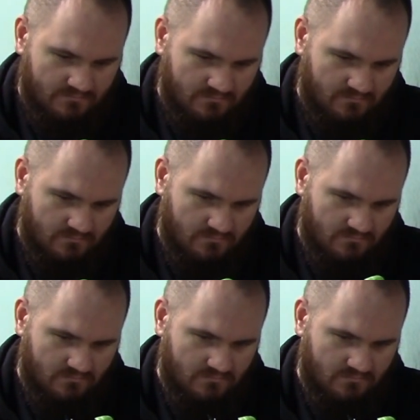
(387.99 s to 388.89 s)
No, they're
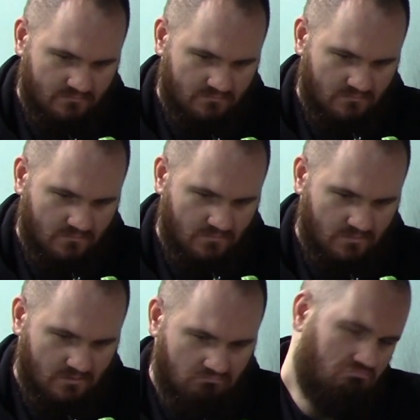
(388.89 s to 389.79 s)
20.
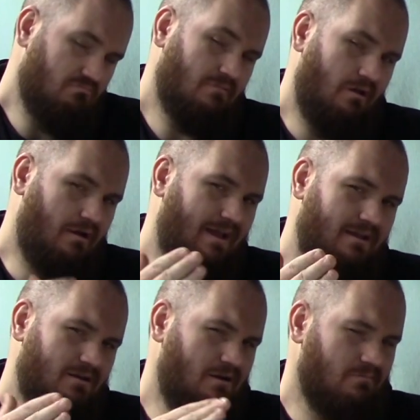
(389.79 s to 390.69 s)
Okay,
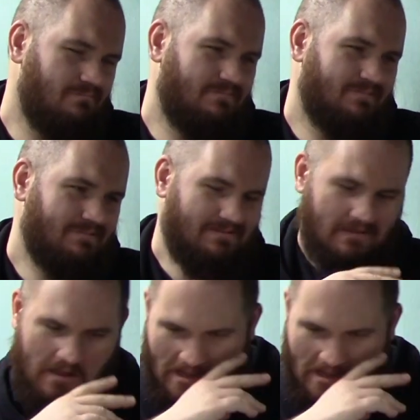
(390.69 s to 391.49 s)
it's know, a little bit like